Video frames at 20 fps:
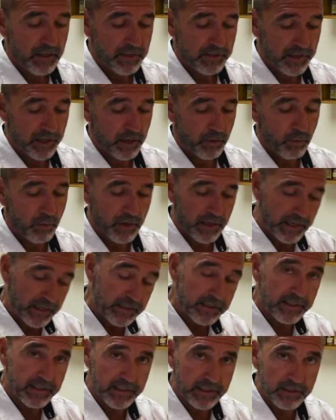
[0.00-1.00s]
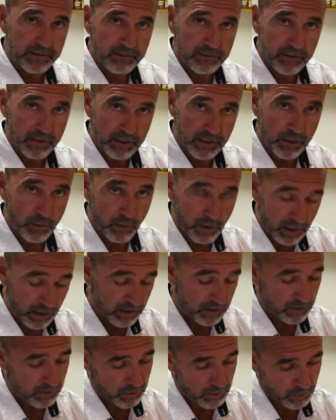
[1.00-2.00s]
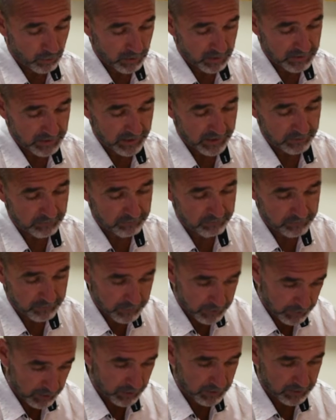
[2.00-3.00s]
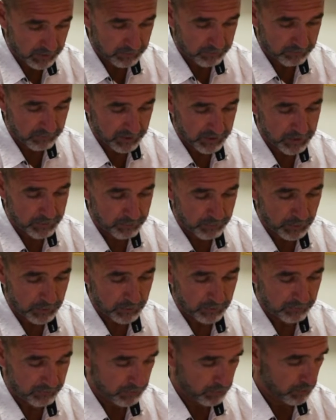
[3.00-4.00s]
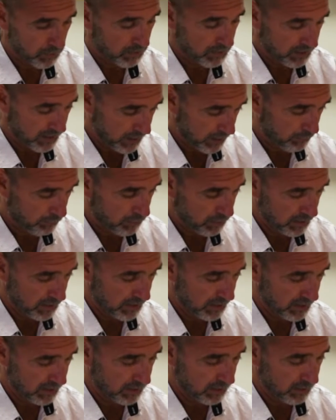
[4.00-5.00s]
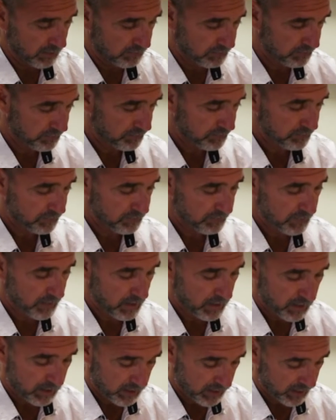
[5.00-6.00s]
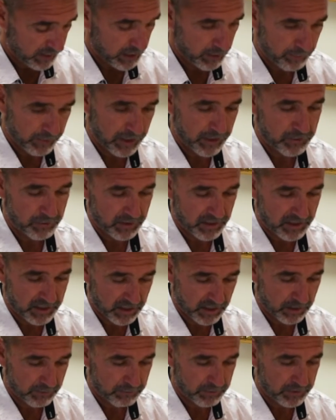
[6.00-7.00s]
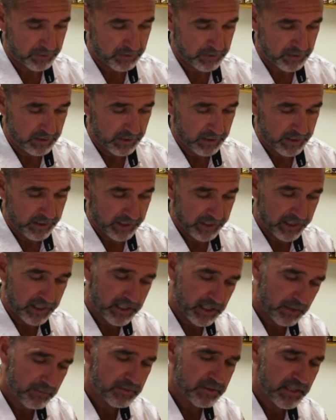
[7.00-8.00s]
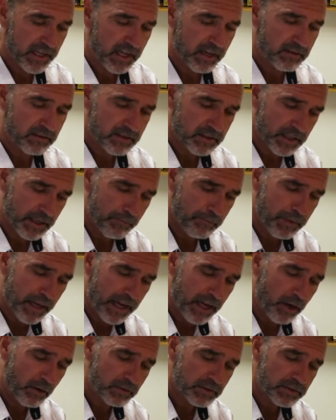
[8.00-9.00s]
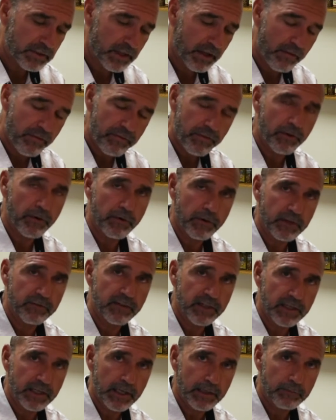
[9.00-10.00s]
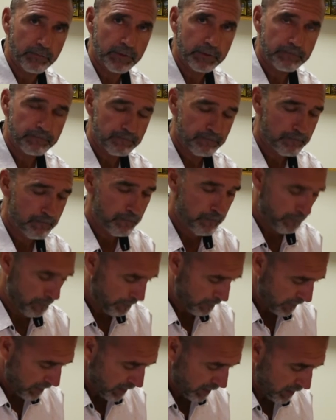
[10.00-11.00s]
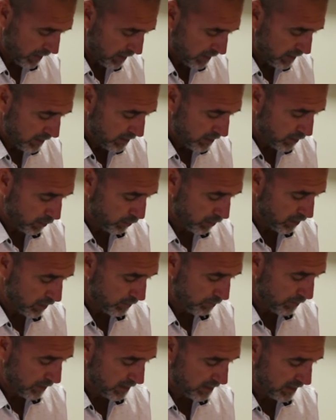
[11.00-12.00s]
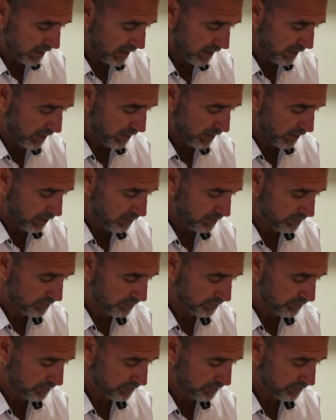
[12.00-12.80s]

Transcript: Now what I did a little while ago was I took this spoonful and I put it in a measuring cup, and it comes out to about 1/3 of a cup. So we're going to put that in there.